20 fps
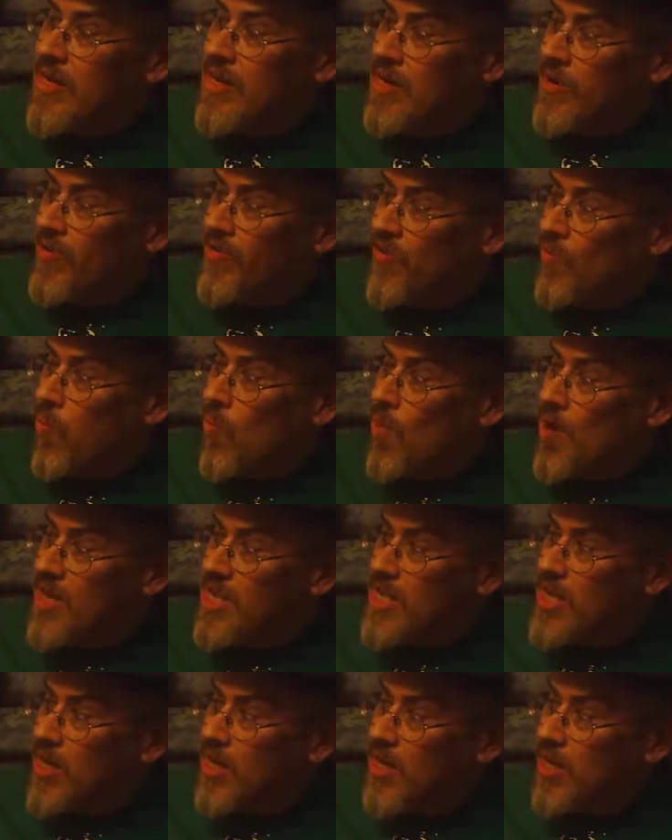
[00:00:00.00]
and there's
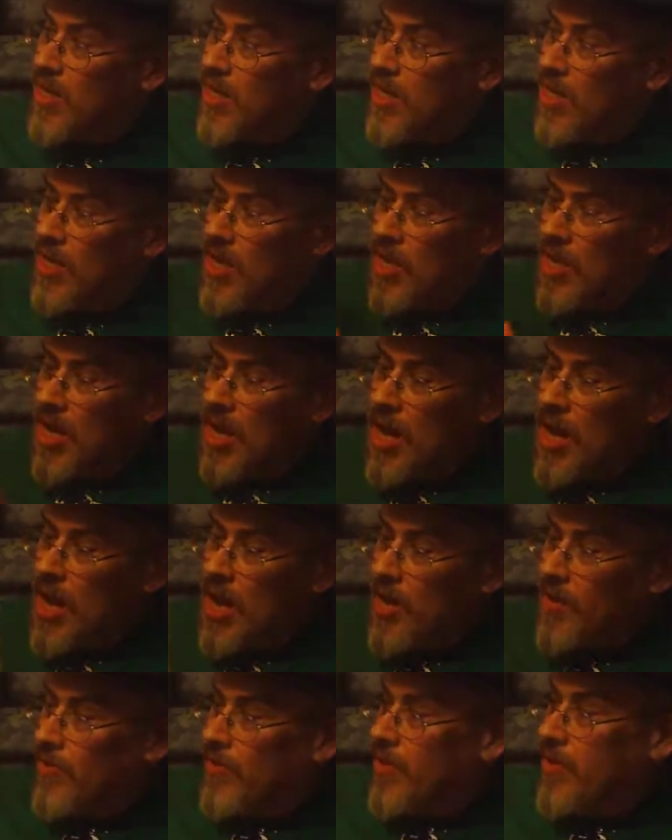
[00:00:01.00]
20,
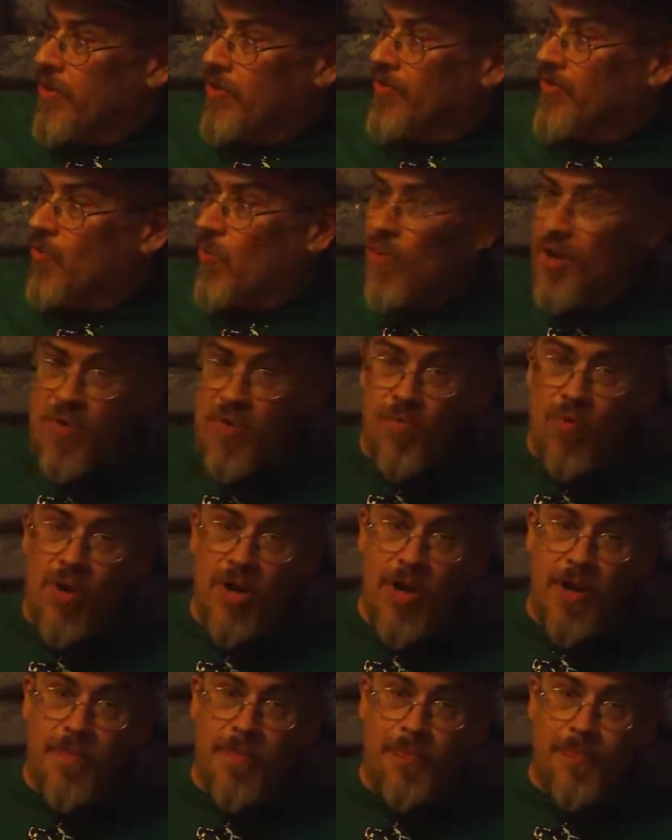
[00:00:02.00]
and then there's
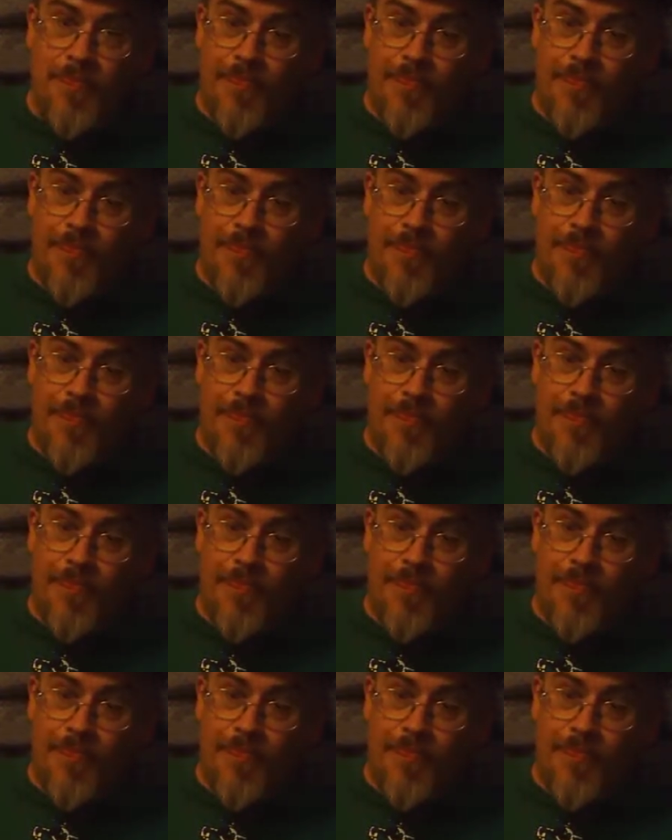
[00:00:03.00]
21.